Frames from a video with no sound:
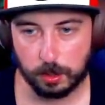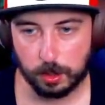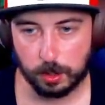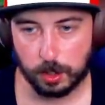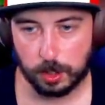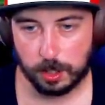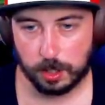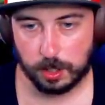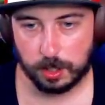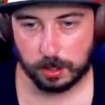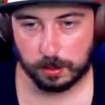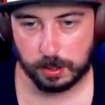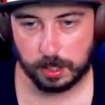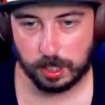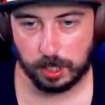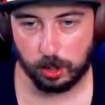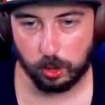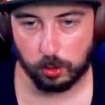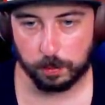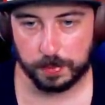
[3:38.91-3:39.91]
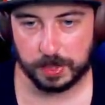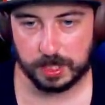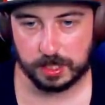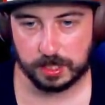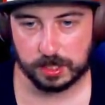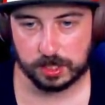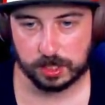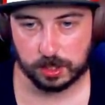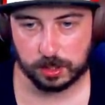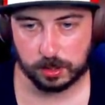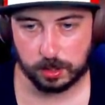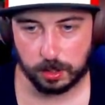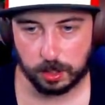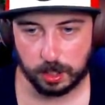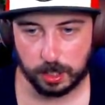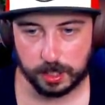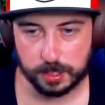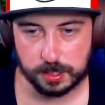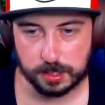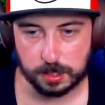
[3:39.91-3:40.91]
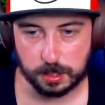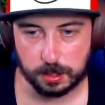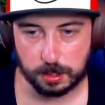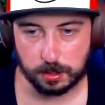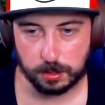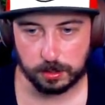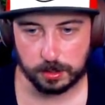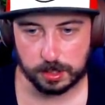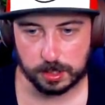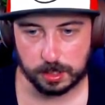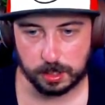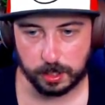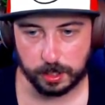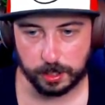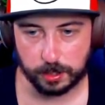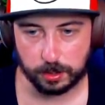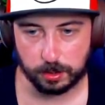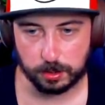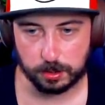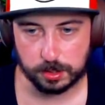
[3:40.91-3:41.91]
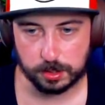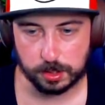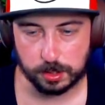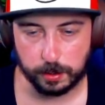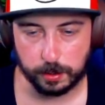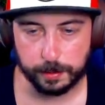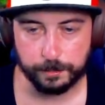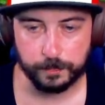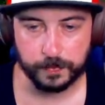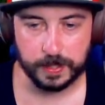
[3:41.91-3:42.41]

We're going to open this closet, or this locker, sorry,